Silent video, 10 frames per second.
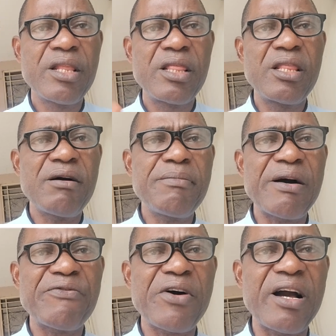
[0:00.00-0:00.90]

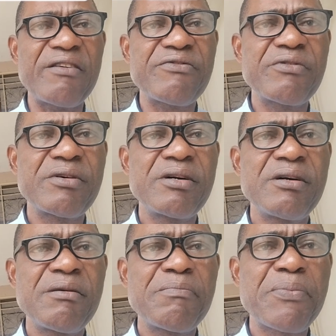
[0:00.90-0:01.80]
Number 5,
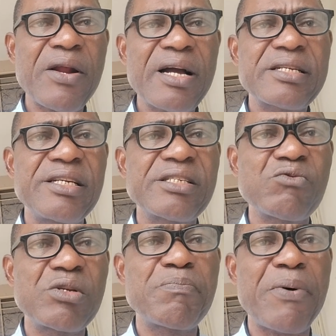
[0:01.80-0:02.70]
practice
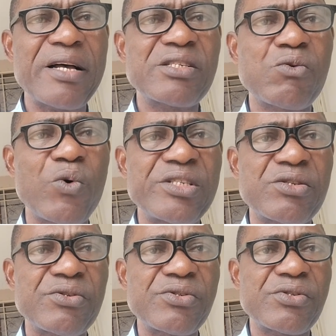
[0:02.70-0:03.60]
with past
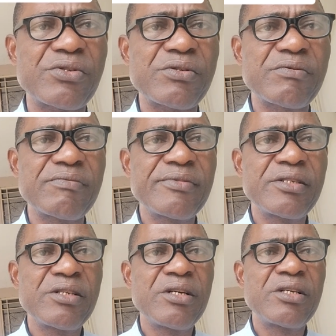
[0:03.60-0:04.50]
questions.
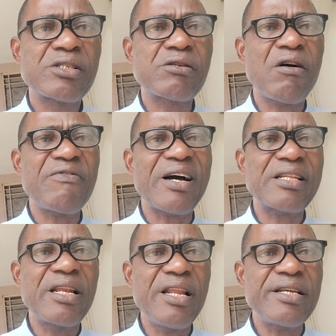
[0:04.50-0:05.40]
Solve
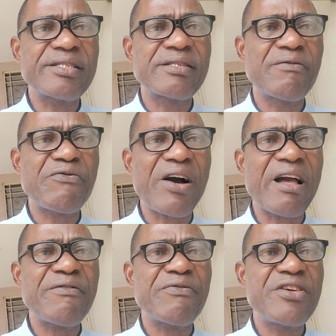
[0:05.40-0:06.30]
at least
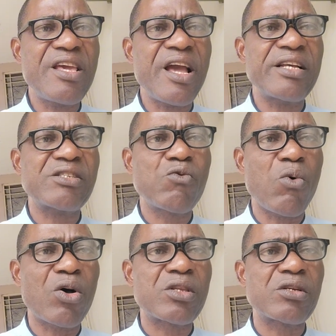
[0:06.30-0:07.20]
5 years'
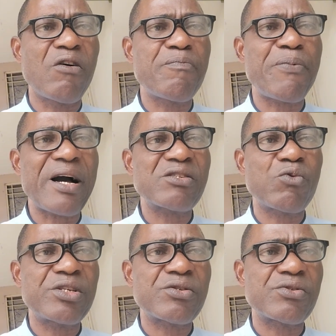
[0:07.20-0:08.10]
worth of past
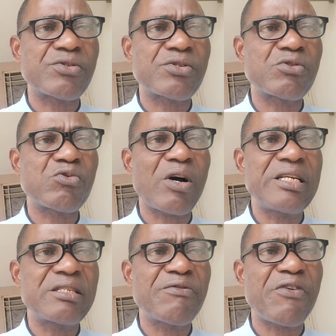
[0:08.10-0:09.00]
questions to
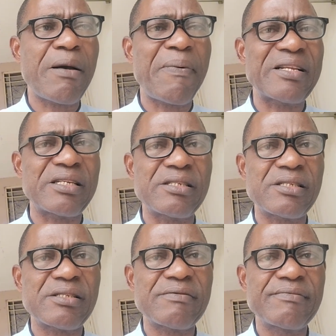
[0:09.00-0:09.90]
identify patterns.